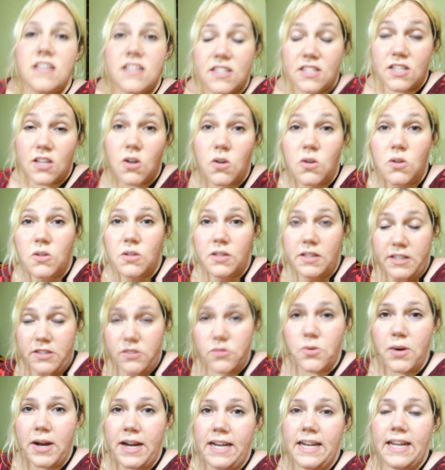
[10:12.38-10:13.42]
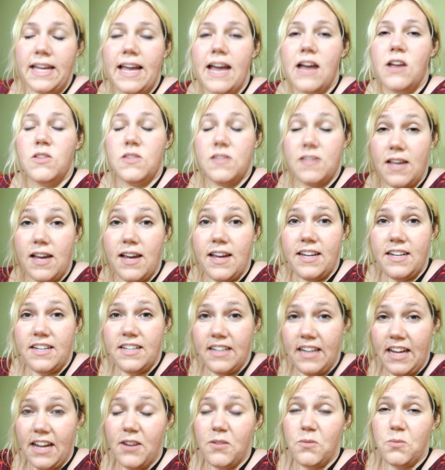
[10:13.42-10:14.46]
So it's raining outside
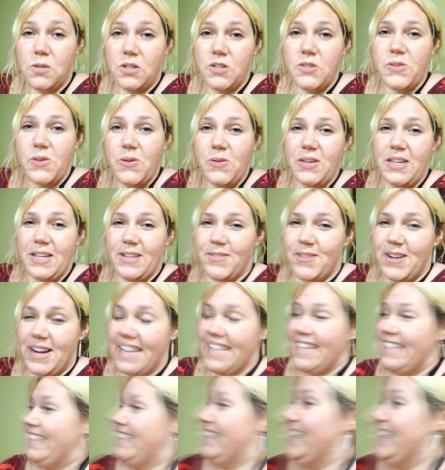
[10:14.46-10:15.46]
and we're soaking wet.